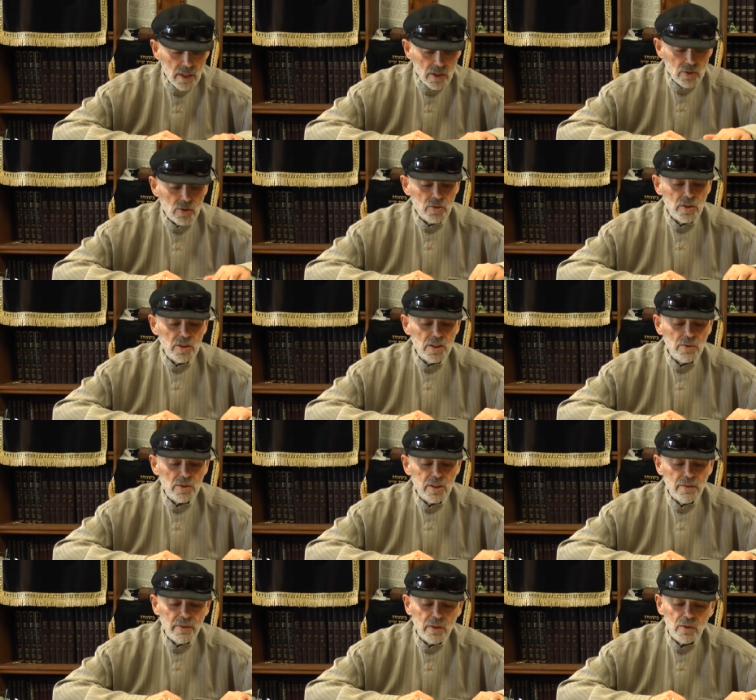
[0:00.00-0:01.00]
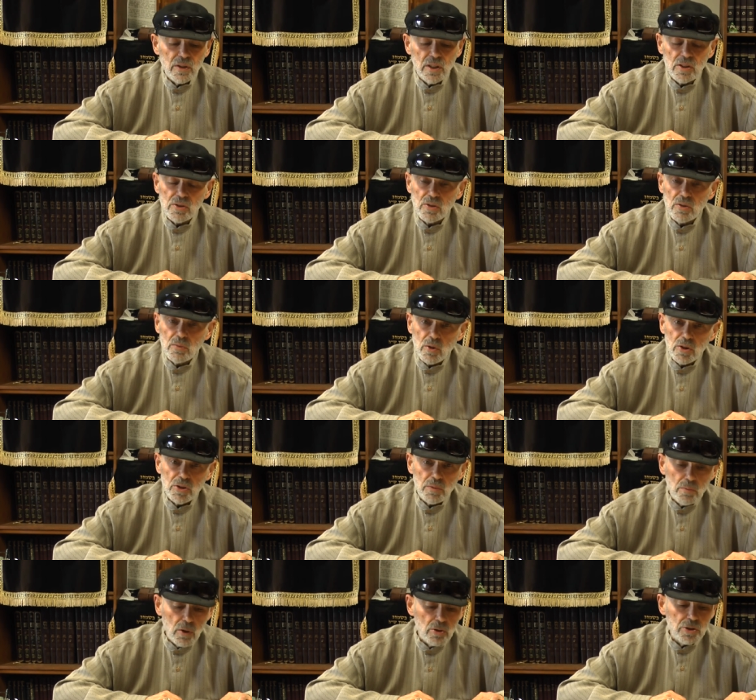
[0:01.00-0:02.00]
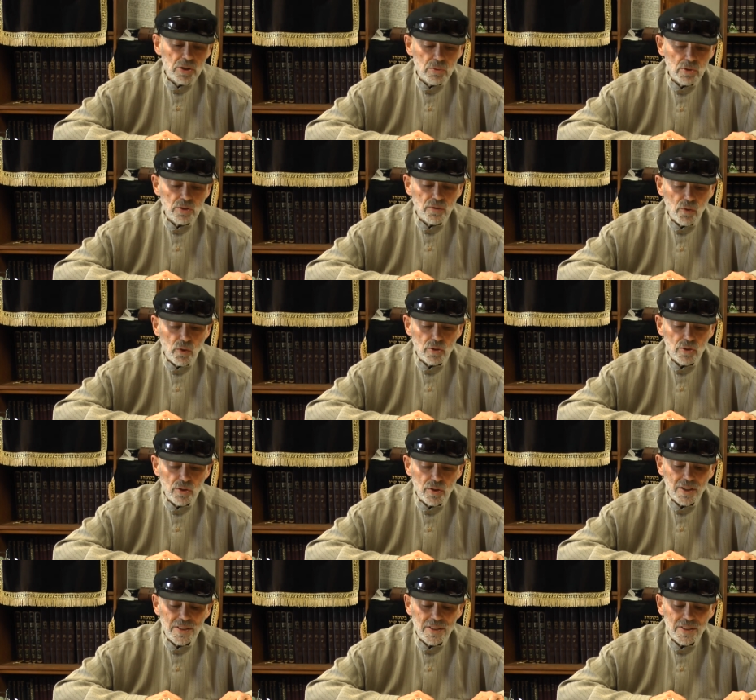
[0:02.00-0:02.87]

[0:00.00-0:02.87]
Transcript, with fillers: So since he was living with Yisro, Moshe, Moshe was forced to